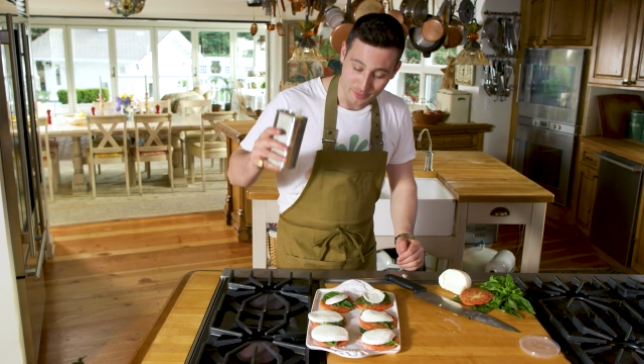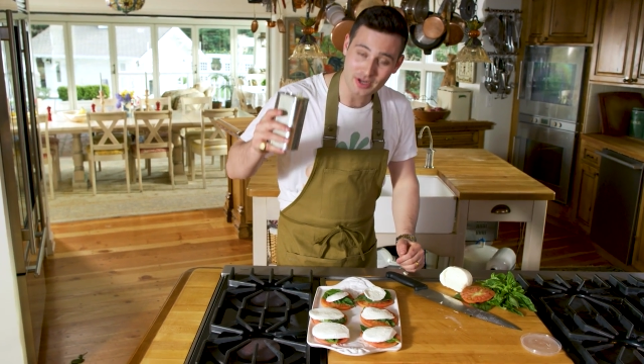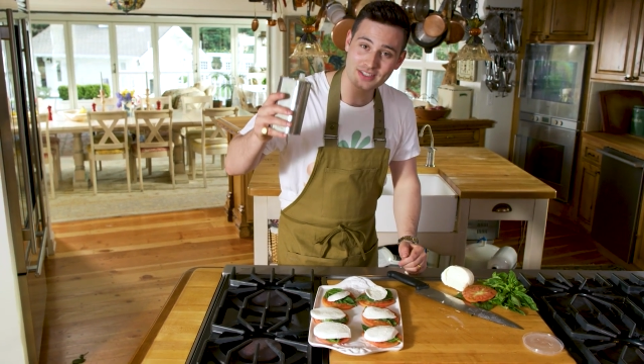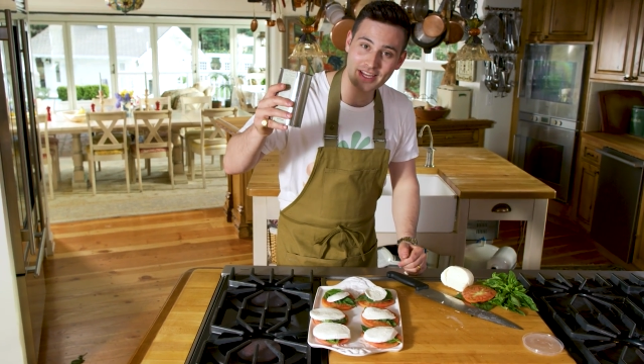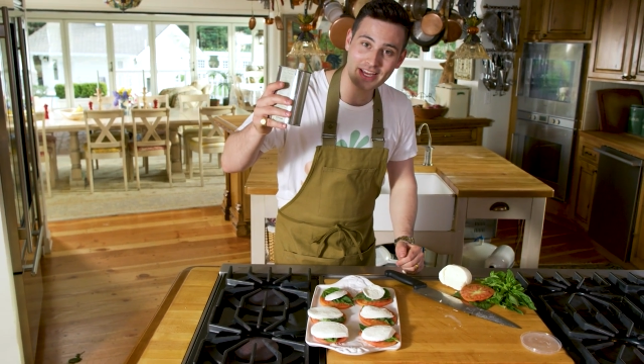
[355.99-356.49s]
gonna
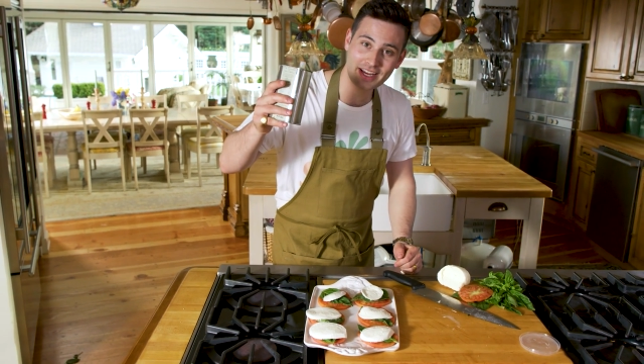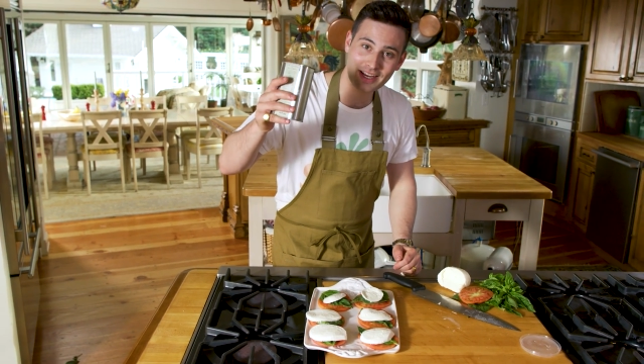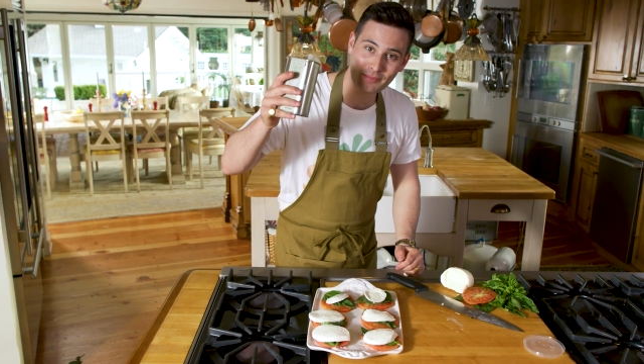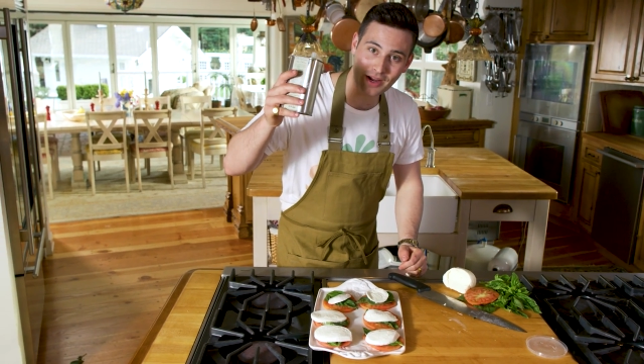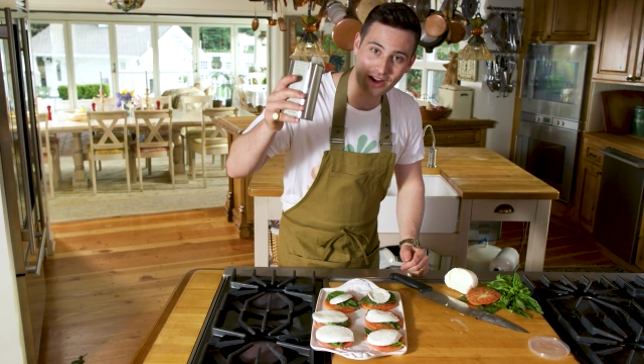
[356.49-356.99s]

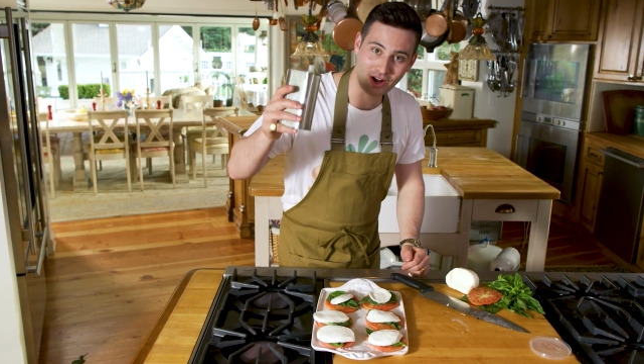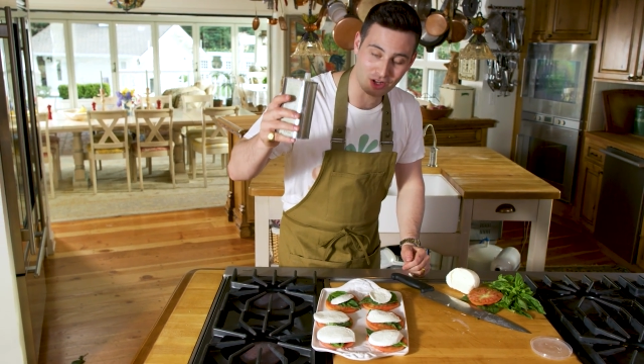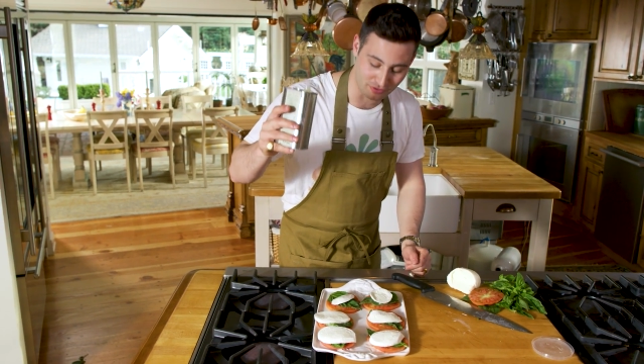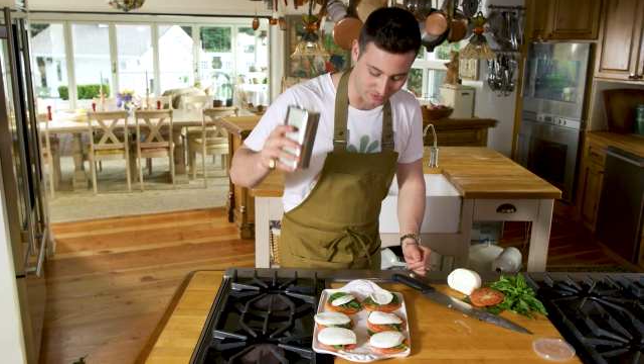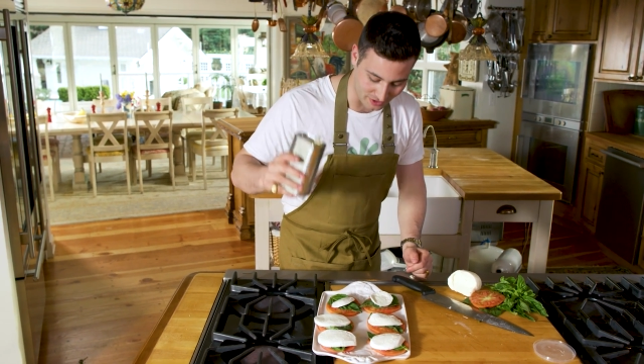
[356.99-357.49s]
take my
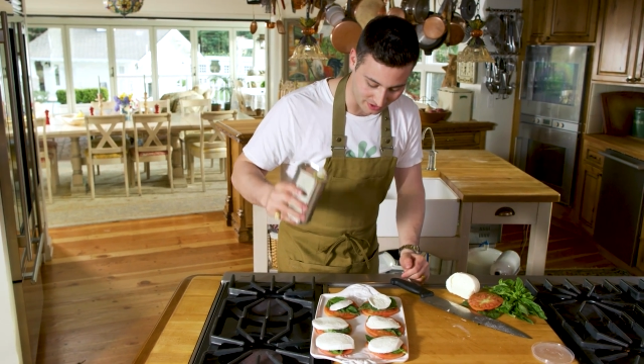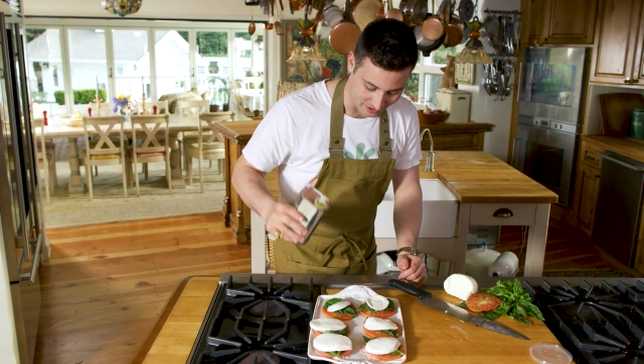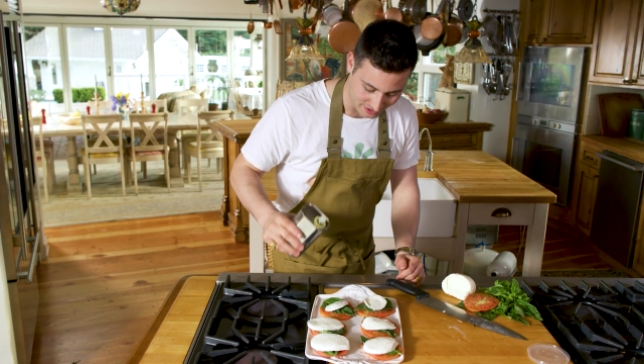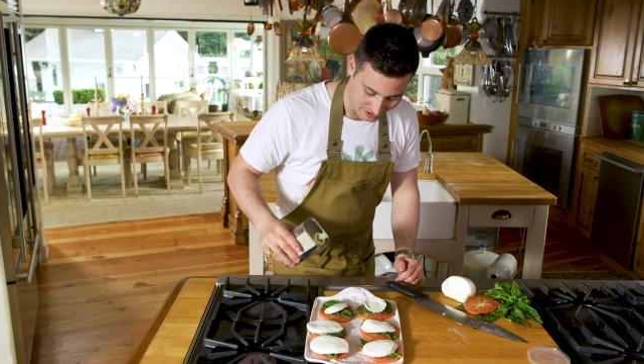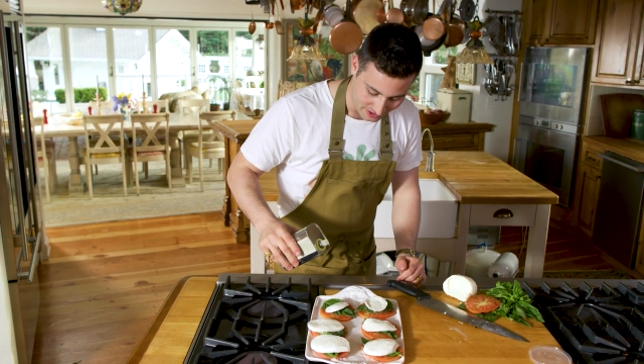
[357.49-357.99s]
olive oil
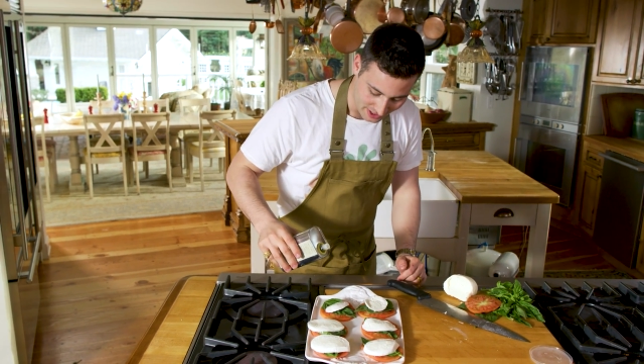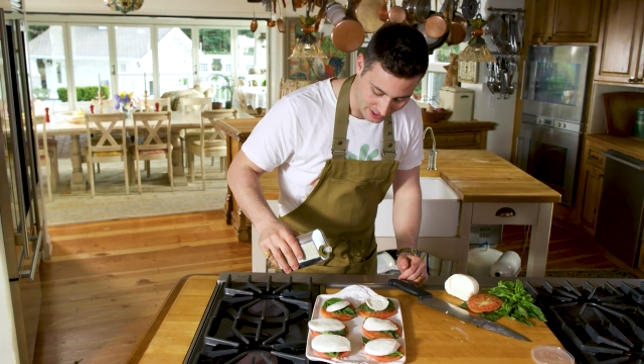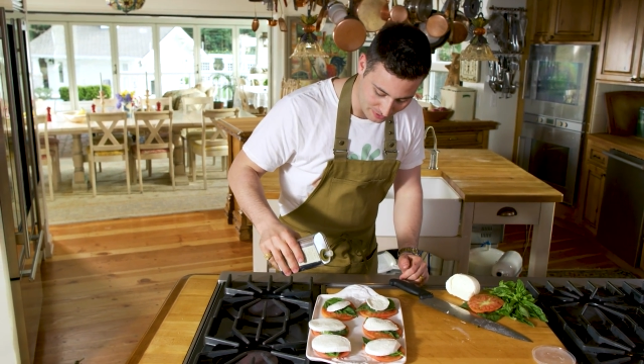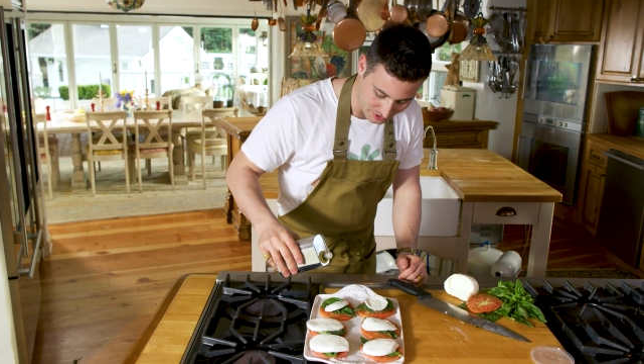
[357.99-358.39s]
and I'm